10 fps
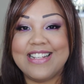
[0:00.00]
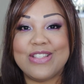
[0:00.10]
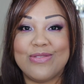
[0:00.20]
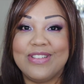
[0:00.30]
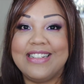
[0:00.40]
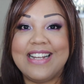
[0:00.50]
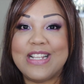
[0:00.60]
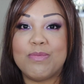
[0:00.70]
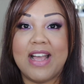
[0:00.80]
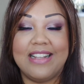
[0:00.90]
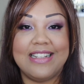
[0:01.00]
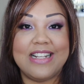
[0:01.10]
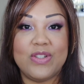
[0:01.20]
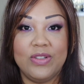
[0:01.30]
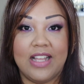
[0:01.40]
It's a really nice palette.
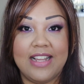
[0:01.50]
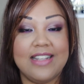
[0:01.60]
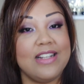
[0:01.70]
I do like it.